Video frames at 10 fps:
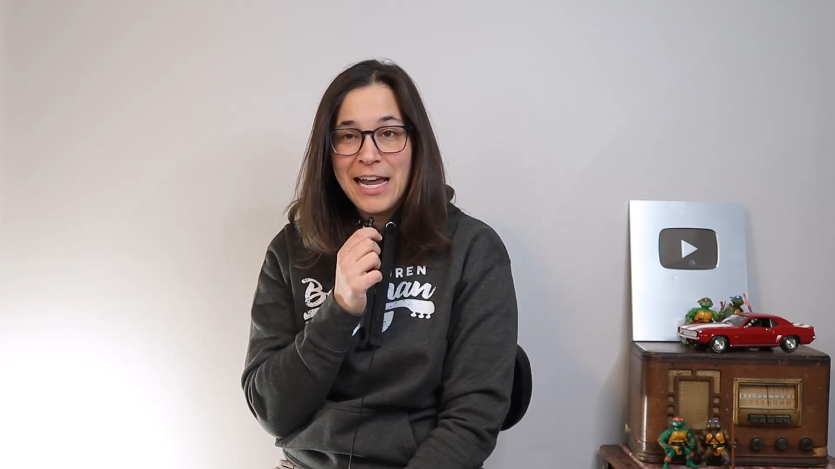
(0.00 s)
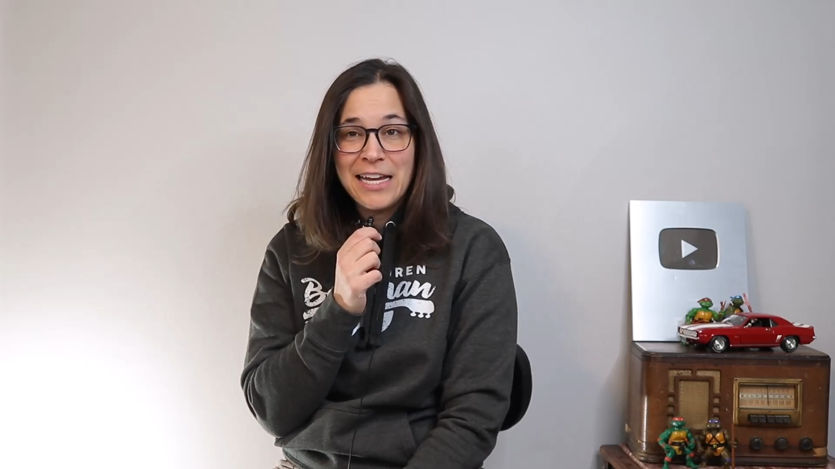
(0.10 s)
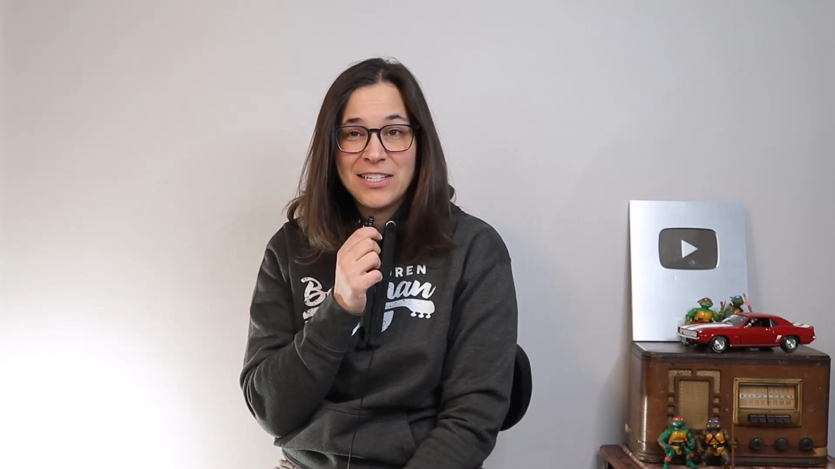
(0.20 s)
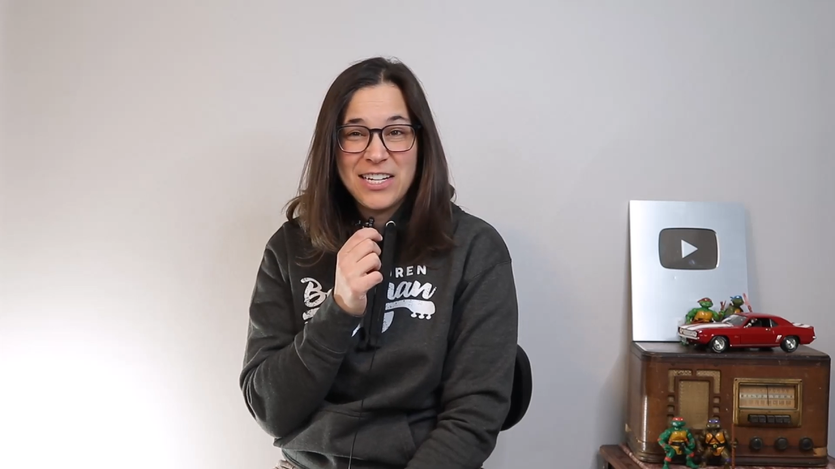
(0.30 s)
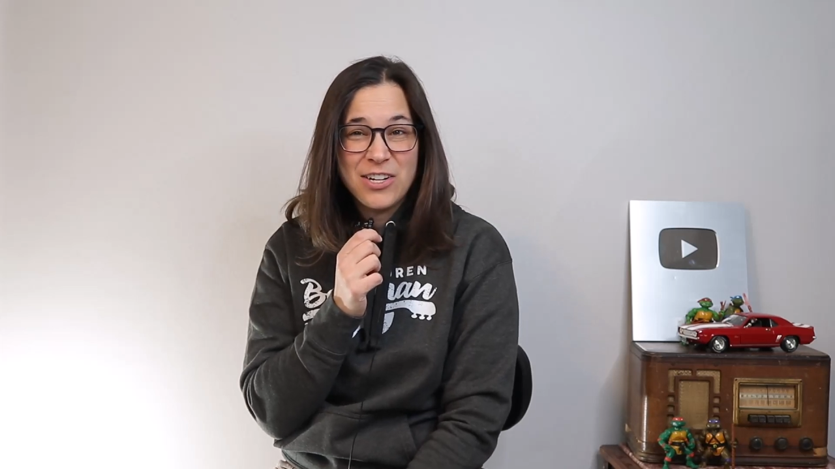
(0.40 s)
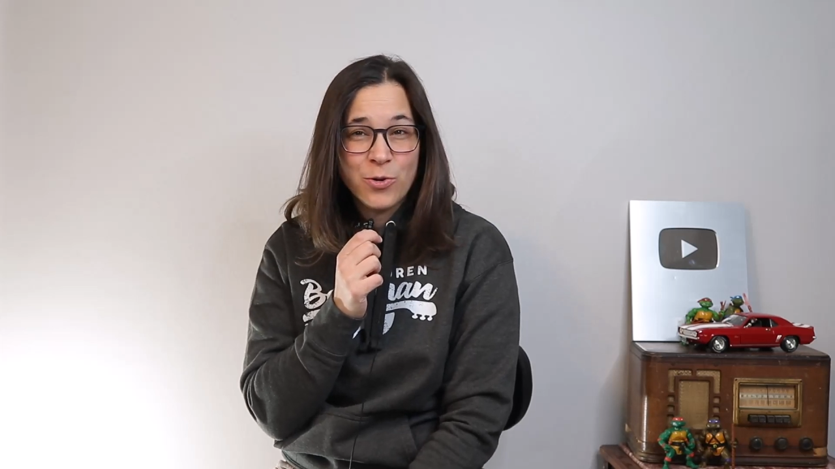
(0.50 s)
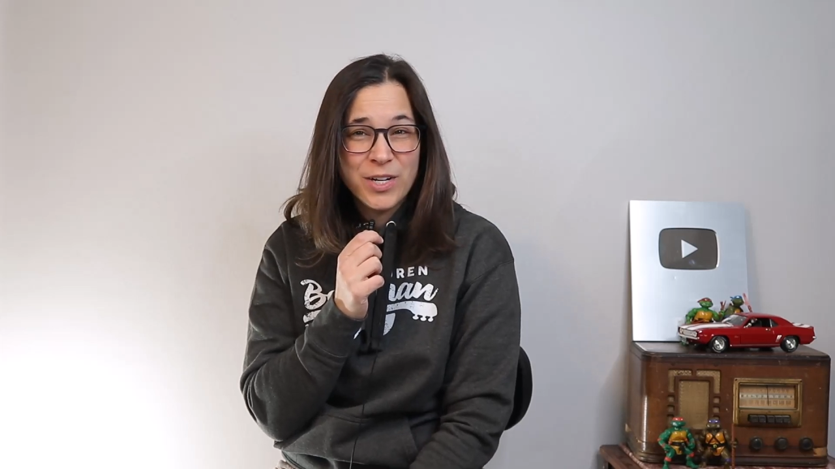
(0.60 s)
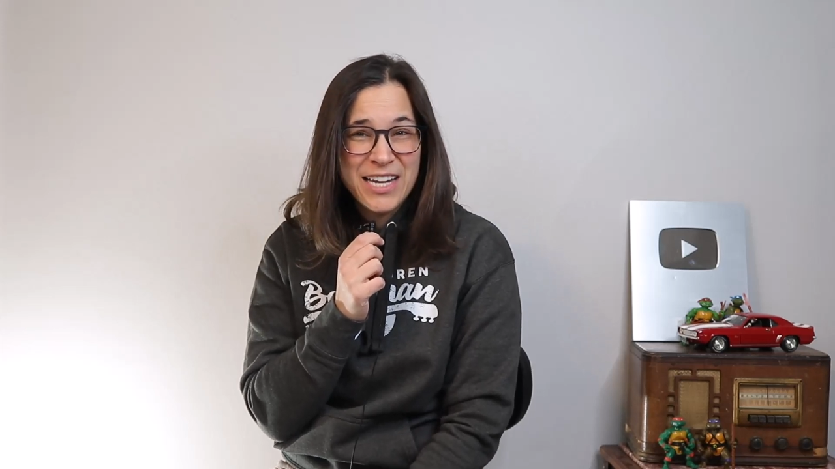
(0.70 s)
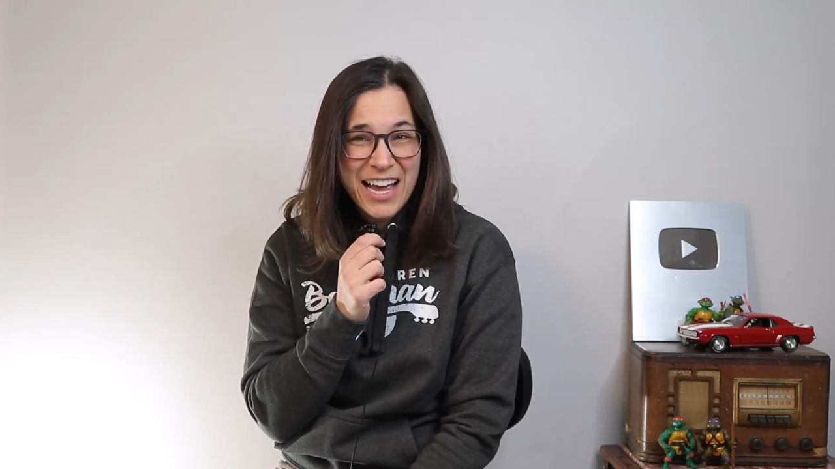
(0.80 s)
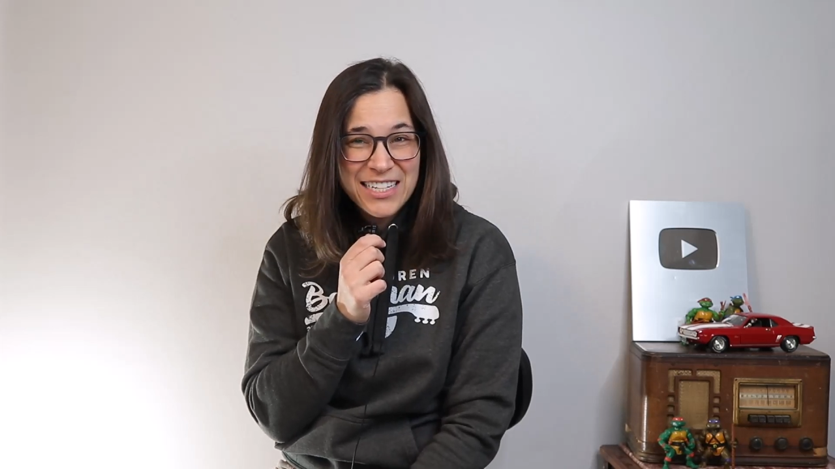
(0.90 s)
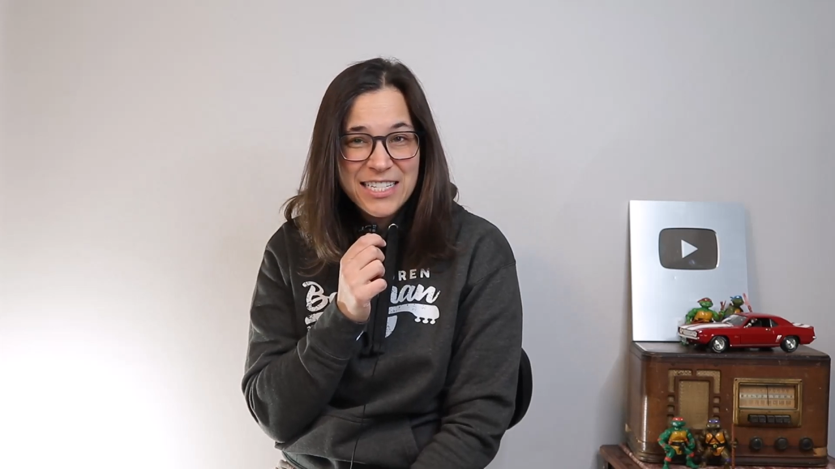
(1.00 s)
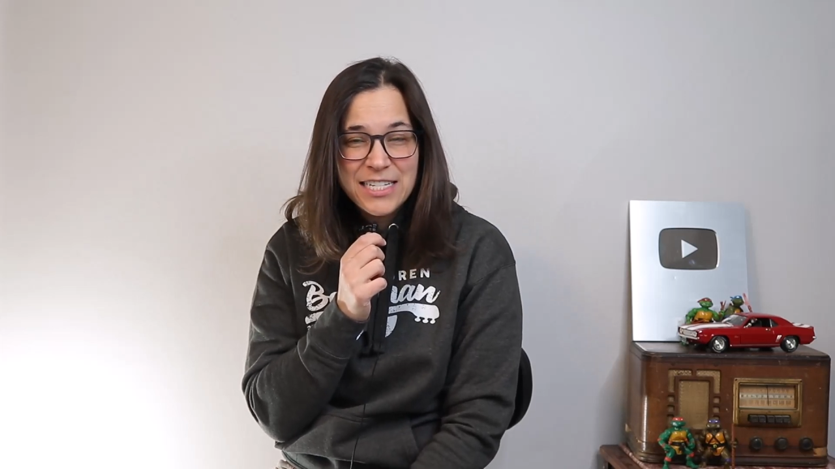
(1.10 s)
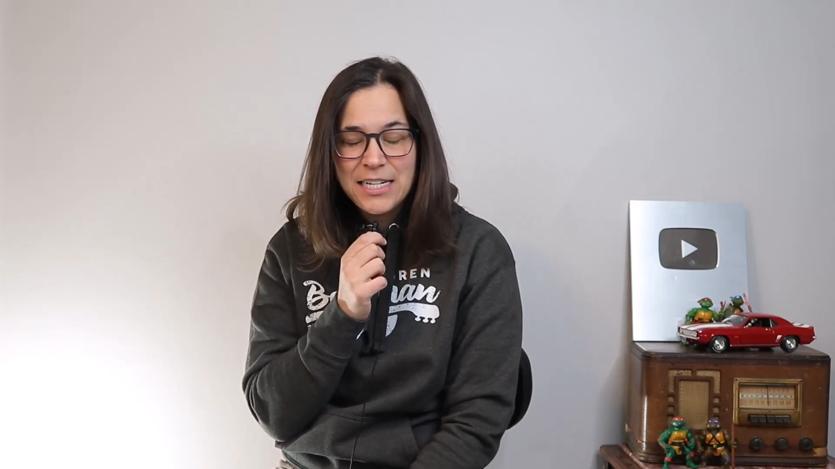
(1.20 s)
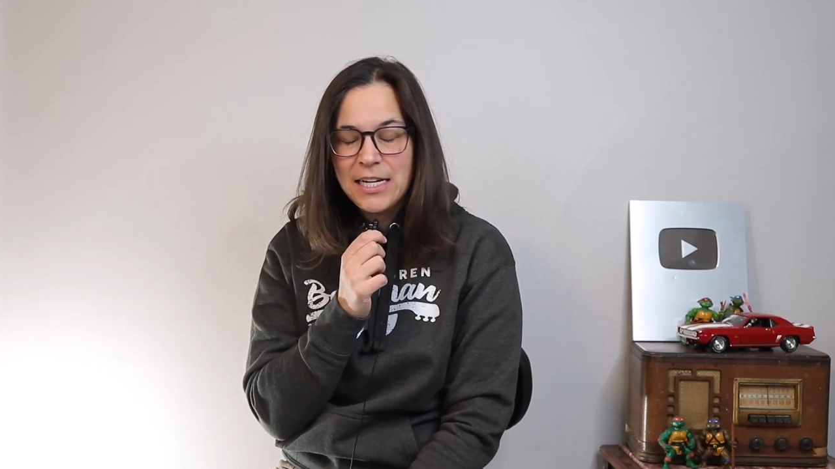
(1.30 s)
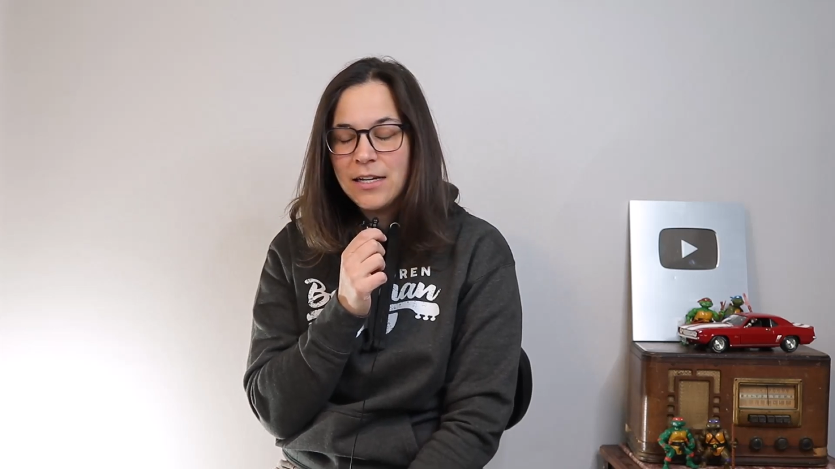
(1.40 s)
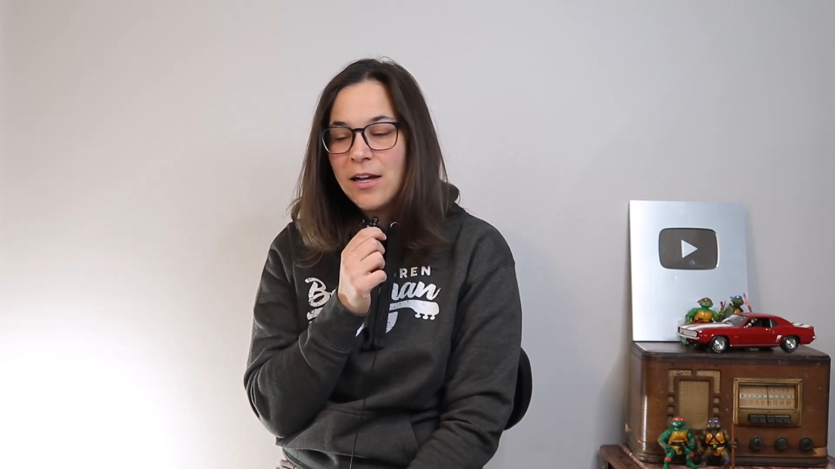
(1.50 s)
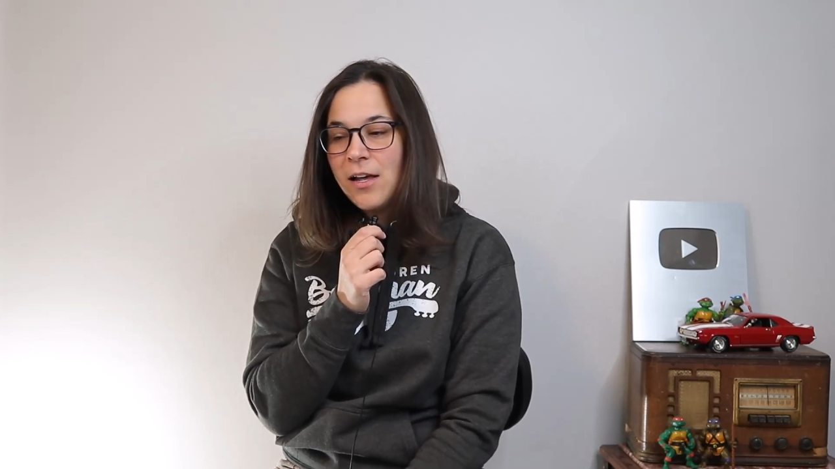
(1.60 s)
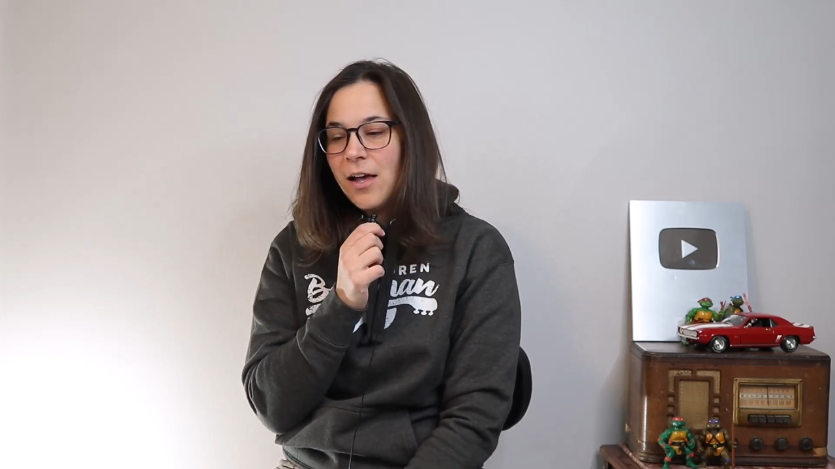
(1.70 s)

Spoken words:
18, or 19.